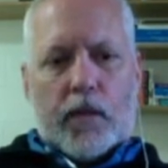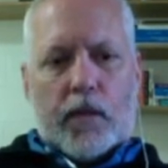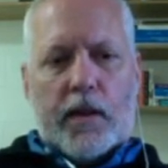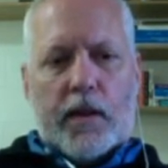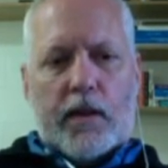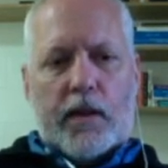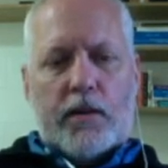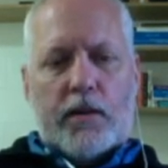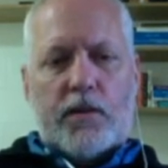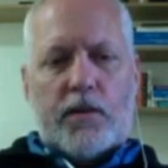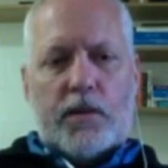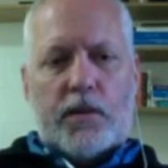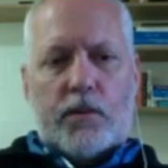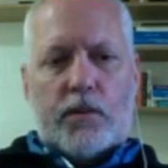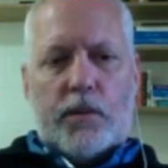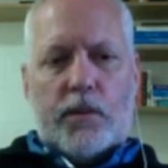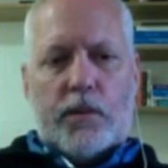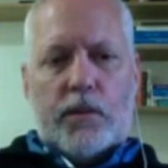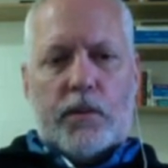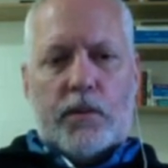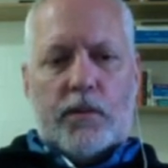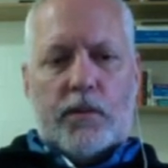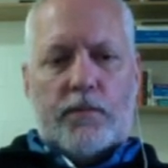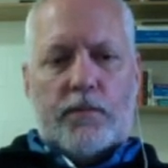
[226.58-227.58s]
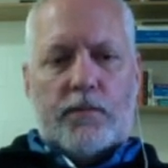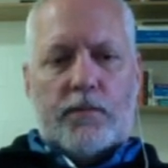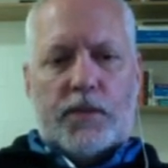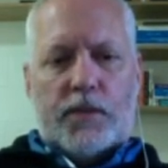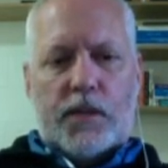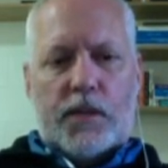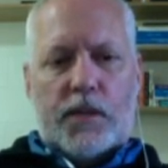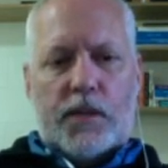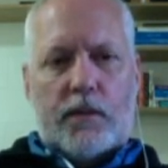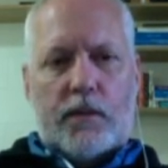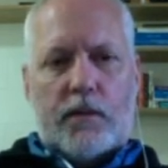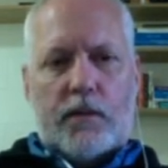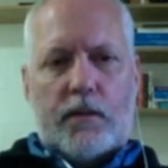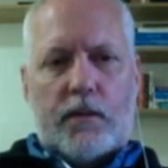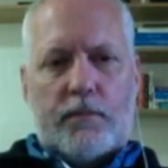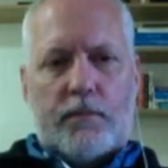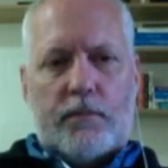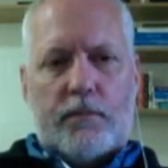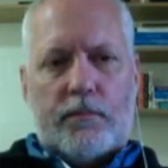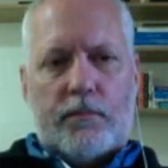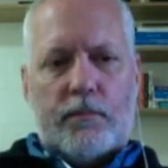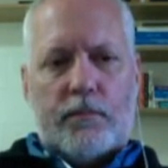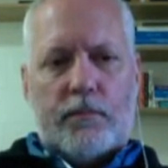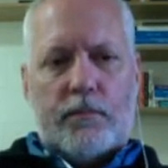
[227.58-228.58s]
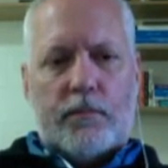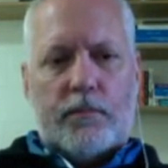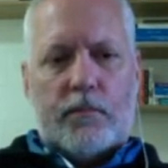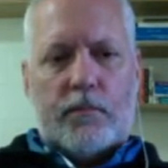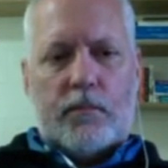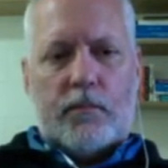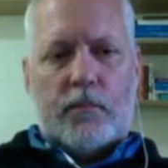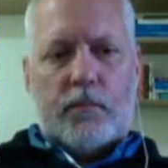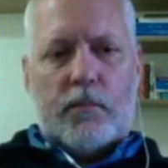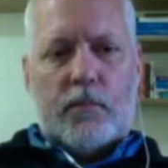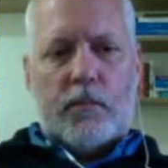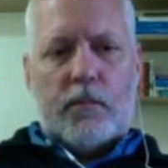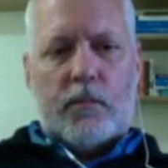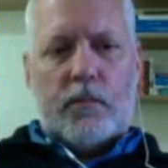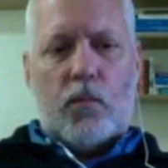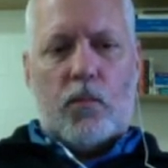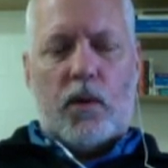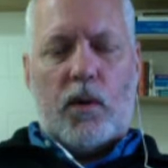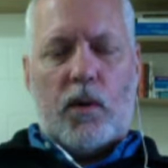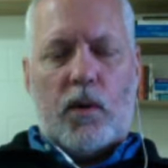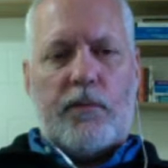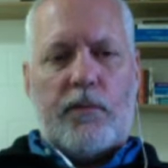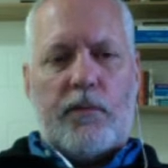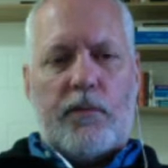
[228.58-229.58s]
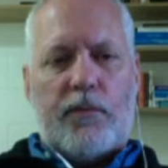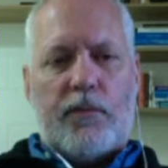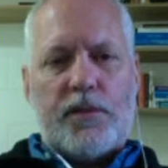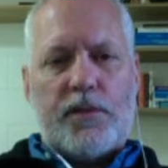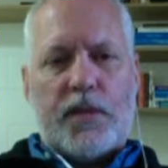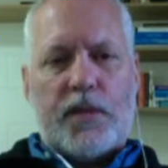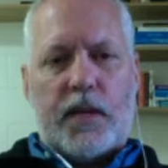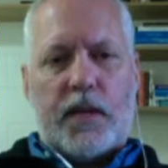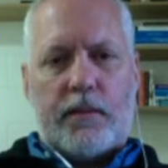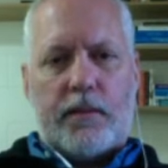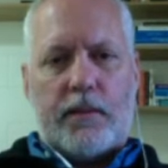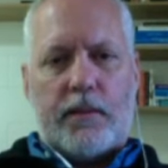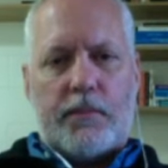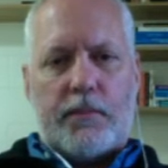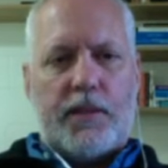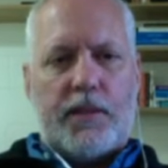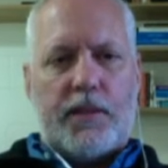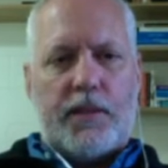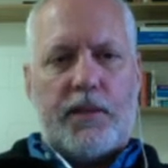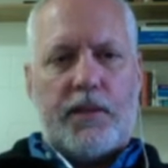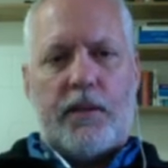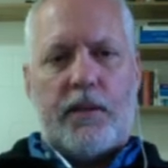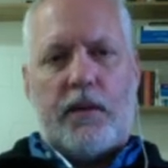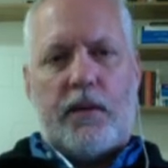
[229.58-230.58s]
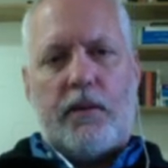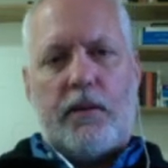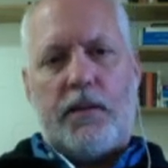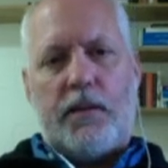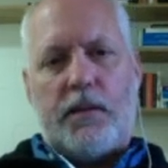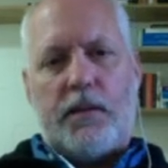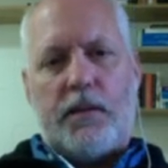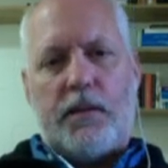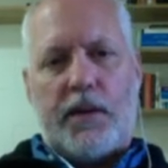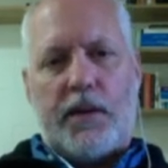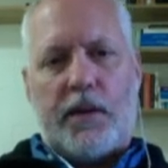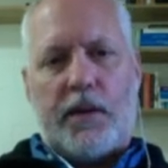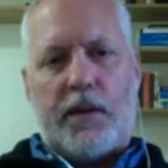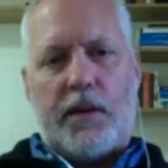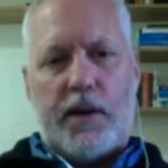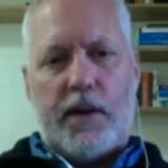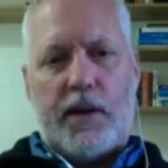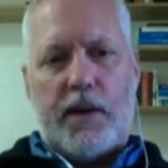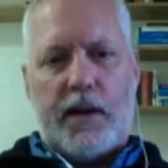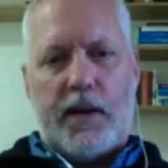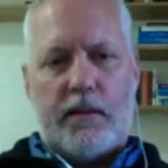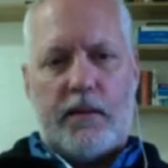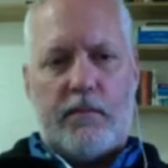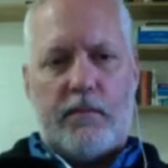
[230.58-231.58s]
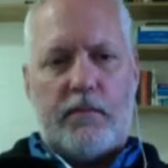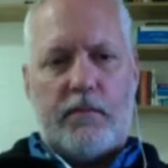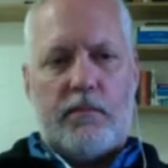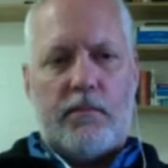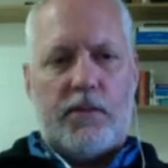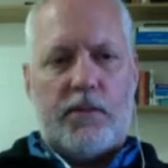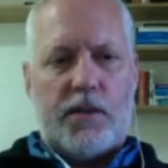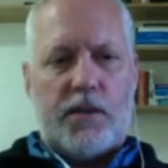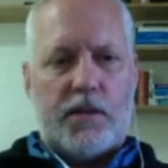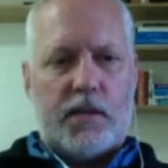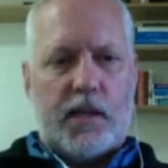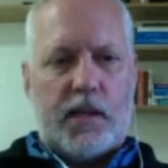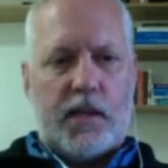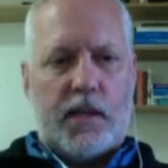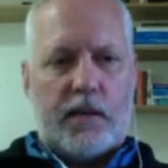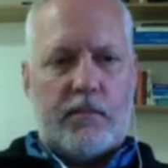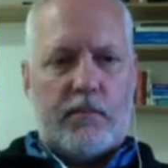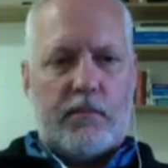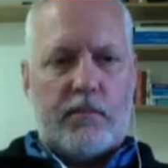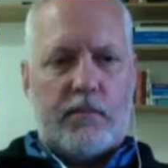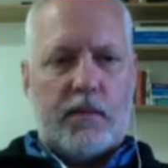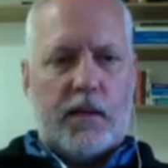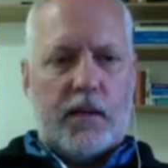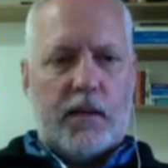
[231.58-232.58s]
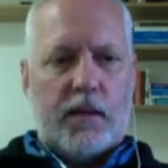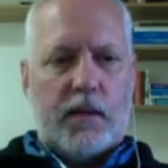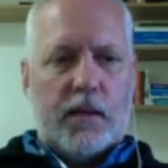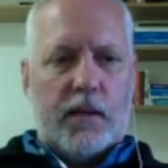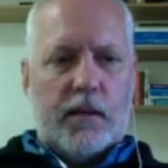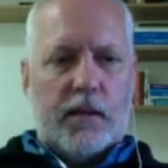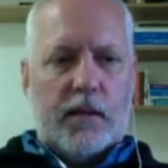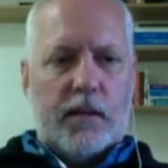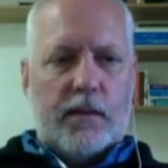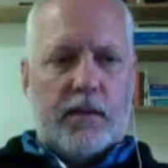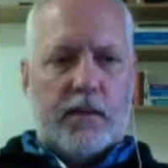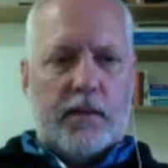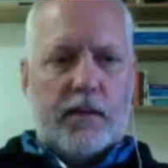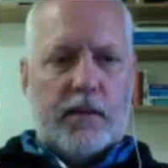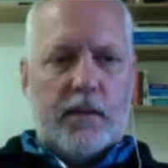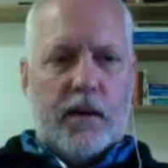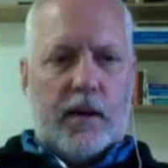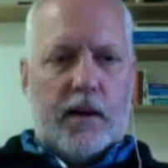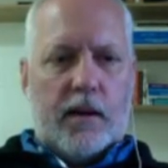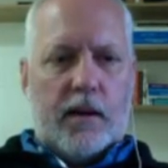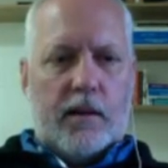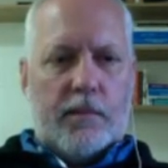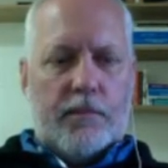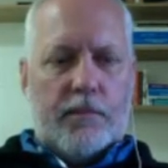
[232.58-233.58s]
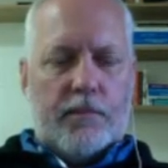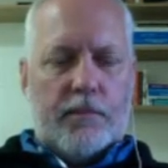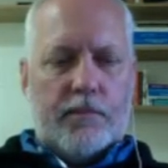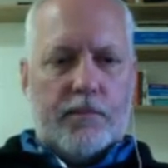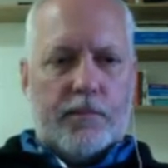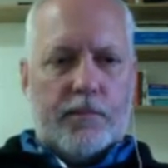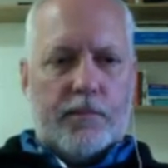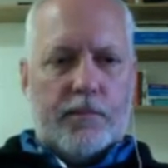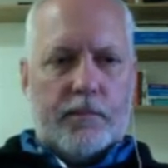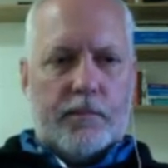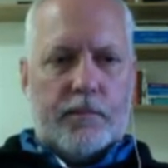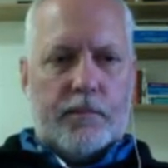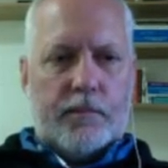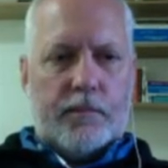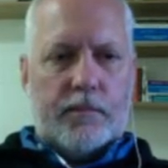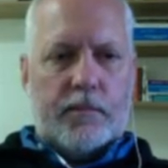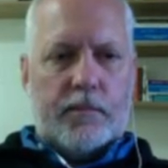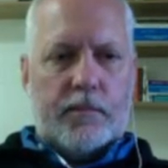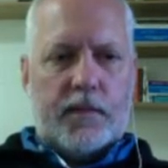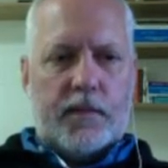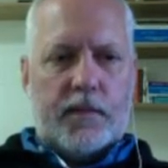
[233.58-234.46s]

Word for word: and use it we will. So one of the first things I'm going to do though is I'm going to create, just like um, the